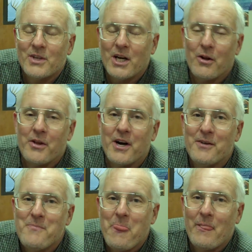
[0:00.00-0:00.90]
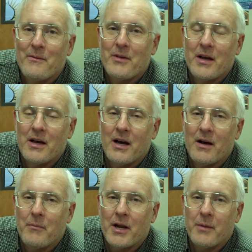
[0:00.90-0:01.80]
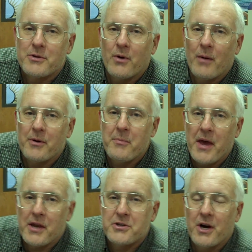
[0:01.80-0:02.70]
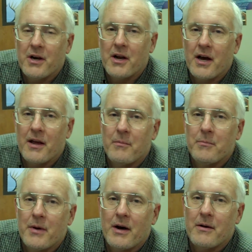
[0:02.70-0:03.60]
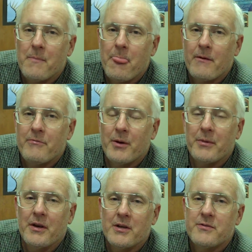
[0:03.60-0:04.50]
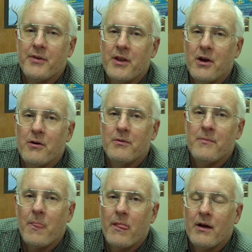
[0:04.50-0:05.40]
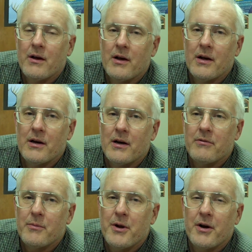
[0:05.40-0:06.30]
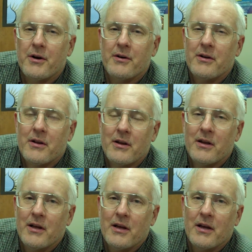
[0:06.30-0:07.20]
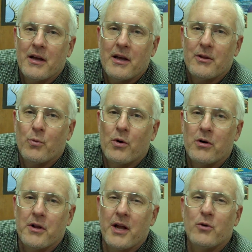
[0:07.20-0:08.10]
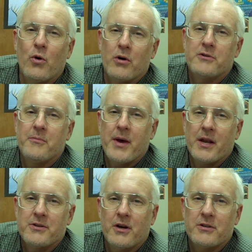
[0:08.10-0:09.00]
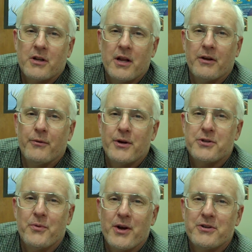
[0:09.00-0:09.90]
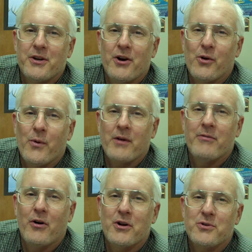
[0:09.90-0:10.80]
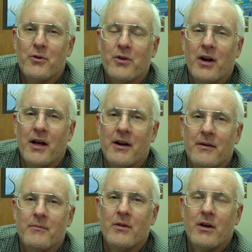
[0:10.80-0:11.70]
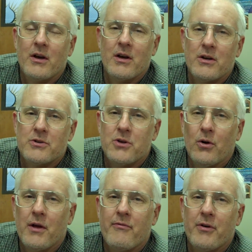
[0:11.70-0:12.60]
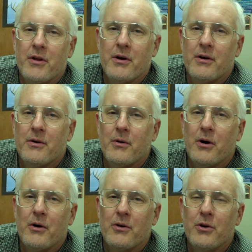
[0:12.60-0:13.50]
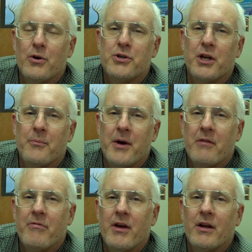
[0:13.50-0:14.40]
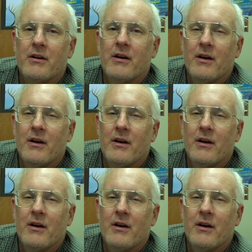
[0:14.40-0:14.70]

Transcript: Hello there, my name is Robert Pettyjohn. I am filming this video from here in the world headquarters of Pettyjohn's Cleaning and Restoration here in Wake Forest, North Carolina, solely for the use and the benefit